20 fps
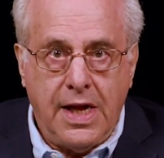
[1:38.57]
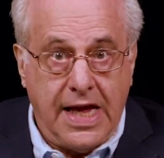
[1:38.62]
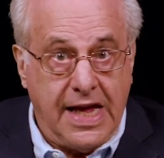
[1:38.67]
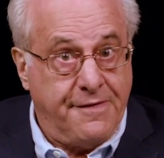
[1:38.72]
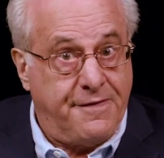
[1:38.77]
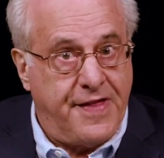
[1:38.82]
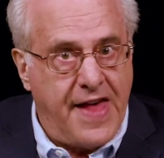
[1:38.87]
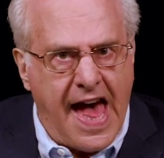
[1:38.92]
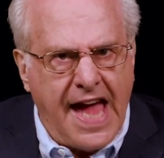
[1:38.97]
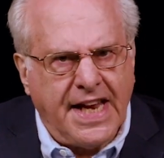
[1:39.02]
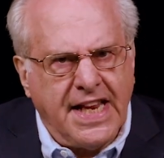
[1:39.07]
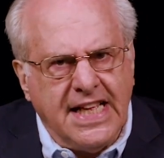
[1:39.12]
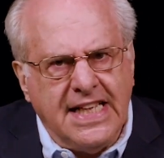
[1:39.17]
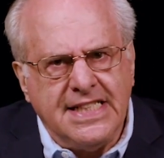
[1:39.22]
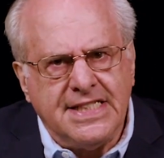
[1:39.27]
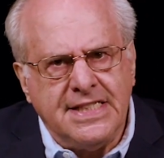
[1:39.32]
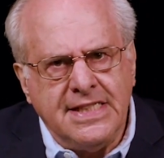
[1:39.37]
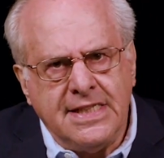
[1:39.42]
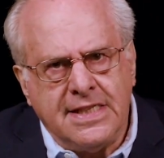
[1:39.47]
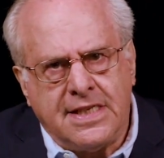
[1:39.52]
If that
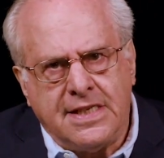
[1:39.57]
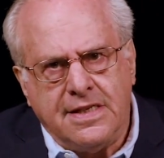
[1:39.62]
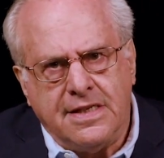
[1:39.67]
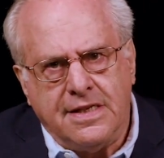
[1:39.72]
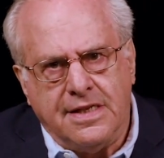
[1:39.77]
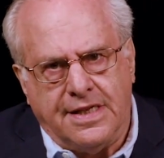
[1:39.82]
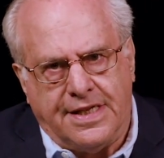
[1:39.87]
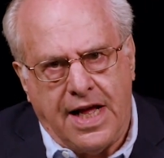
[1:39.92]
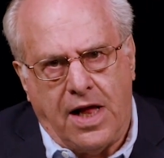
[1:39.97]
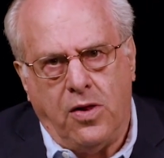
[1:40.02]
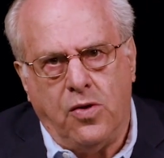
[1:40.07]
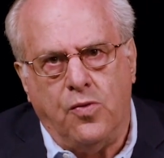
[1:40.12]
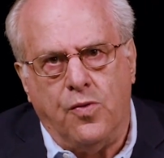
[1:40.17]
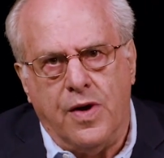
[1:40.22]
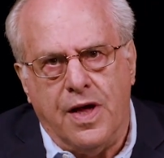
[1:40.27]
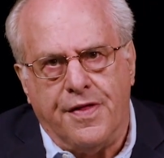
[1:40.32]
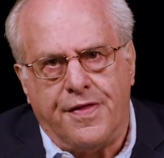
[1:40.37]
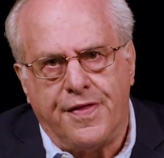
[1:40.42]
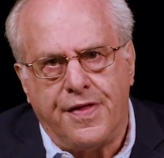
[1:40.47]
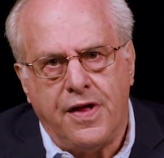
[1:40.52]
isn't dealt
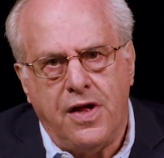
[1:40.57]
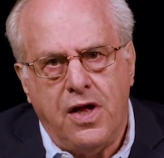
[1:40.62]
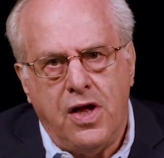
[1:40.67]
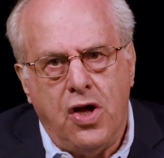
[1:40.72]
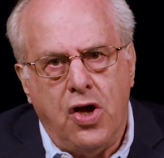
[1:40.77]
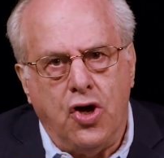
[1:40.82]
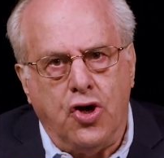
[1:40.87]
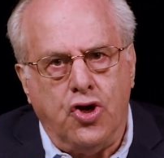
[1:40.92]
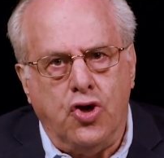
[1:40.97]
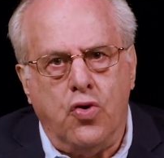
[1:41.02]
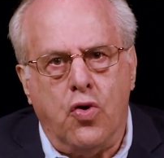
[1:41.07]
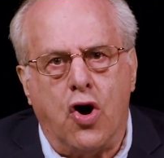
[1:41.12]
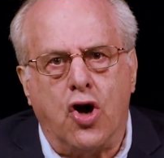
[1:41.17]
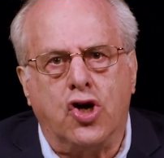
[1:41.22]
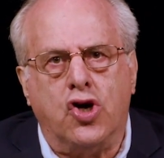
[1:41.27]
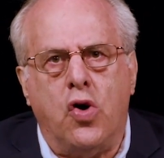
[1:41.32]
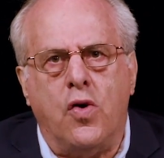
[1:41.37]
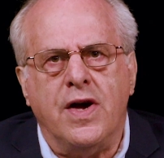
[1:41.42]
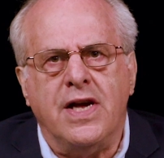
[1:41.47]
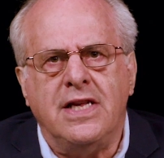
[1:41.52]
with, you are
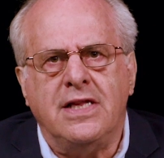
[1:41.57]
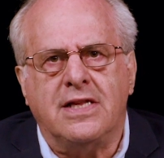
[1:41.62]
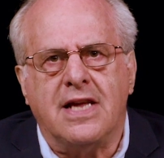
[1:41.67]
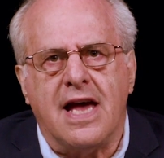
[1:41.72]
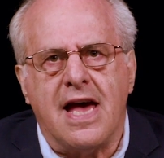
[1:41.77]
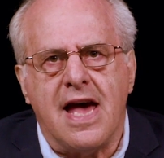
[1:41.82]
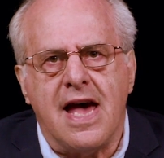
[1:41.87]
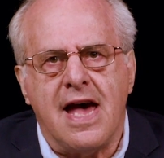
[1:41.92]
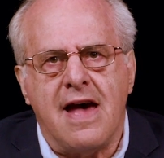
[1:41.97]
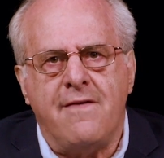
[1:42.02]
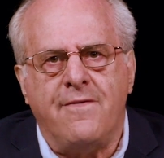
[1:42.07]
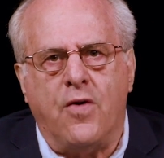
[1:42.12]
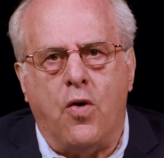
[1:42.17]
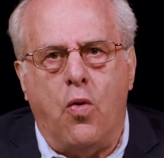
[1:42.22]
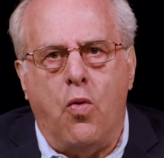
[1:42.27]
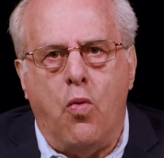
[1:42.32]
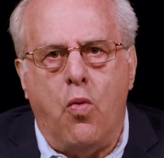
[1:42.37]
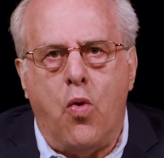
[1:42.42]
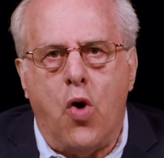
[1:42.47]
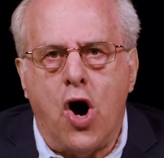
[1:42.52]
going to have
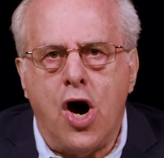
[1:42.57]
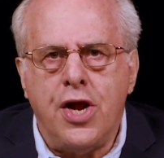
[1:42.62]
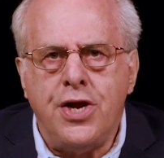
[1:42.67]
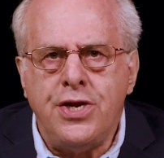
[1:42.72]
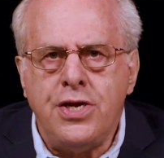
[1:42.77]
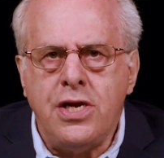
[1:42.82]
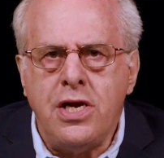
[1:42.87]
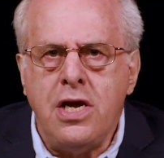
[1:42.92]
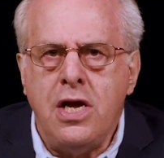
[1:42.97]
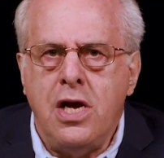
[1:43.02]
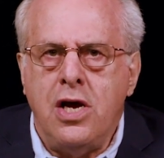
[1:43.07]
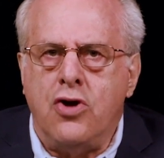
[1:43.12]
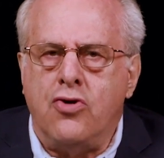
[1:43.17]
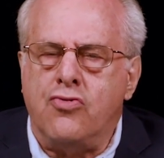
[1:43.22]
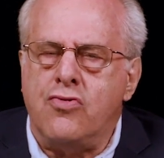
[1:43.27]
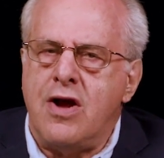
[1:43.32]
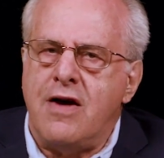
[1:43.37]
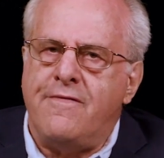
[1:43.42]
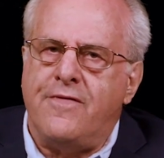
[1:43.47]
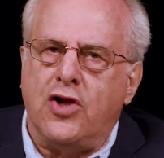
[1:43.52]
one
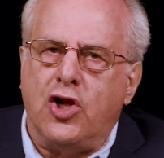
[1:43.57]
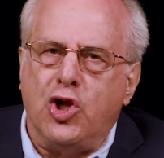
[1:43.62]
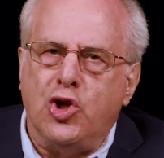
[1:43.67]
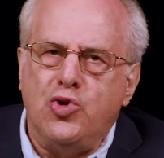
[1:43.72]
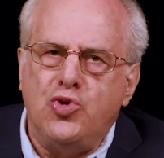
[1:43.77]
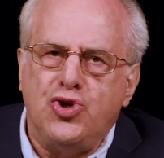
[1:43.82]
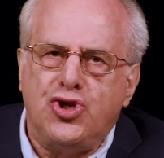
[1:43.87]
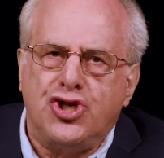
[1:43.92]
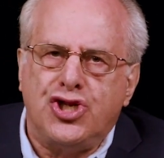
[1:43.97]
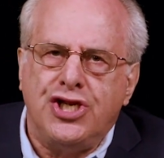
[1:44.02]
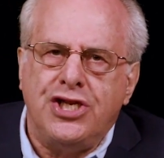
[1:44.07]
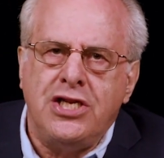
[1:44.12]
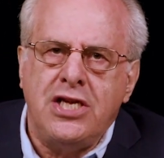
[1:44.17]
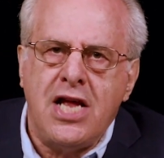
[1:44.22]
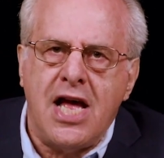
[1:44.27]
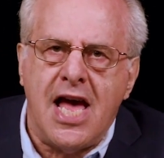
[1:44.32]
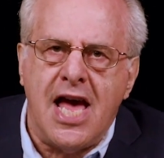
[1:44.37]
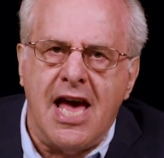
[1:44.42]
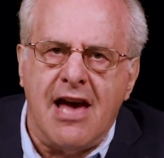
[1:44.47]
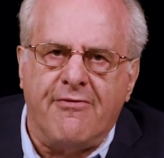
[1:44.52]
revolution
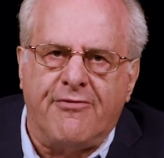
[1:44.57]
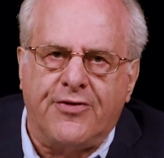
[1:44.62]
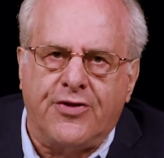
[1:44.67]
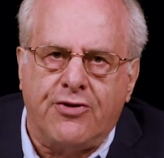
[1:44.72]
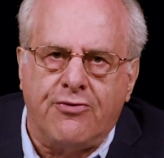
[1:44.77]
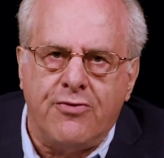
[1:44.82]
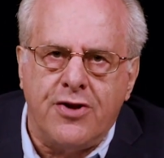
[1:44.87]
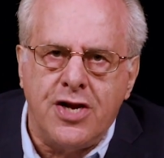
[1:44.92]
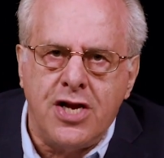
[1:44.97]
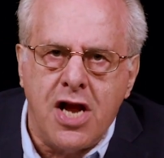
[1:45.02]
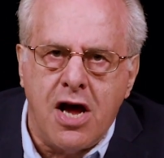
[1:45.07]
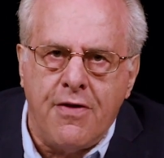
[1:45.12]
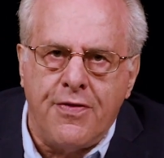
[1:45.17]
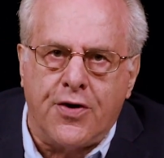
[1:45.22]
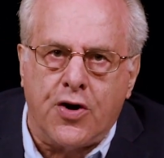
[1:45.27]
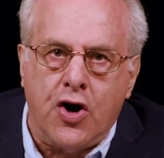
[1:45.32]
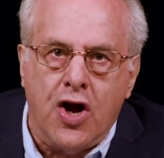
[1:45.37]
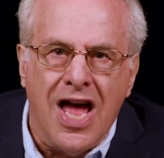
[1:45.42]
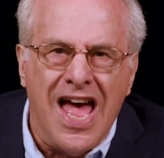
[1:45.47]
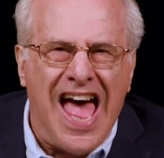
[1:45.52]
after
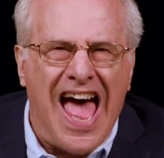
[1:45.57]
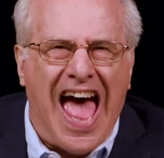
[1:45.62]
another.